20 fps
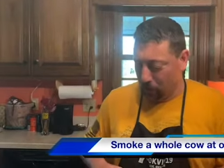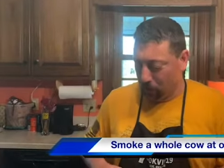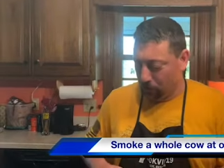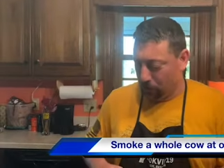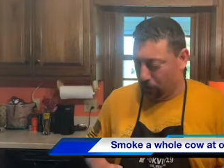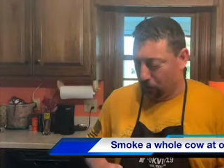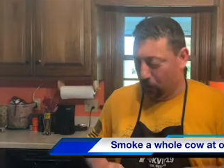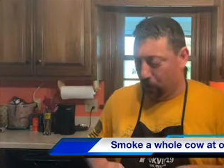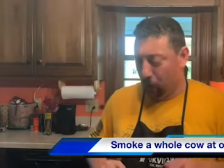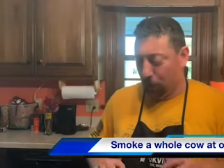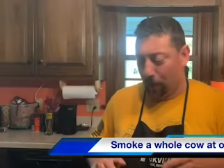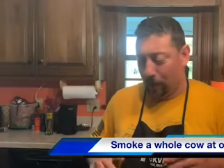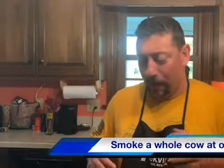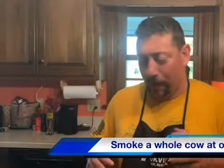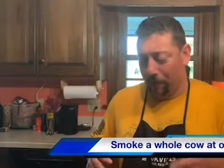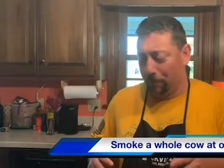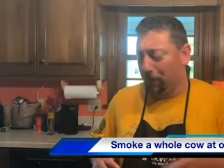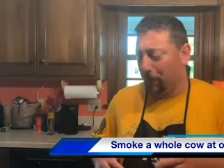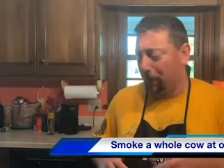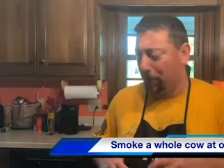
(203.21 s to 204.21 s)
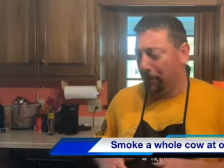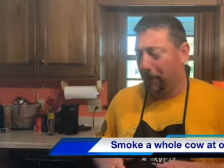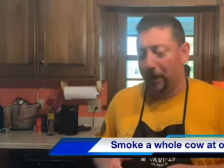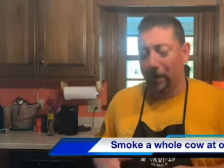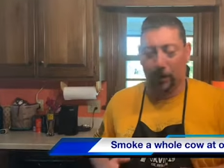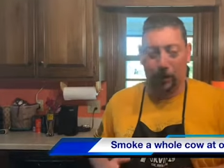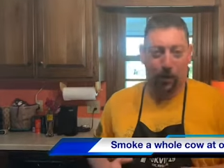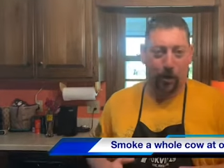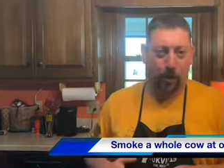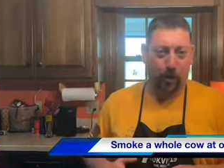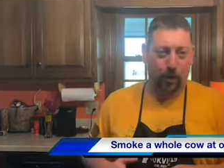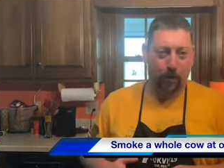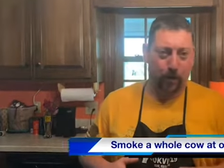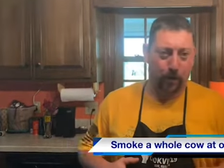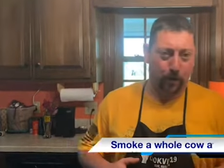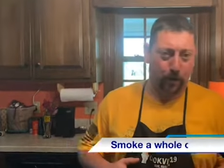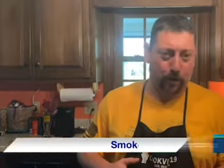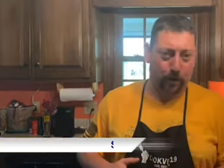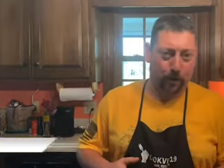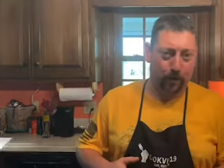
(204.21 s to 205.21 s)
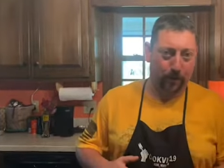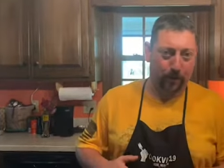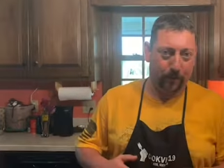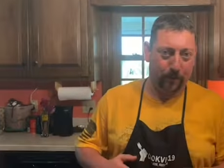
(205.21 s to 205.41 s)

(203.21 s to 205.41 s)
So I'm going to make a Kirk burger.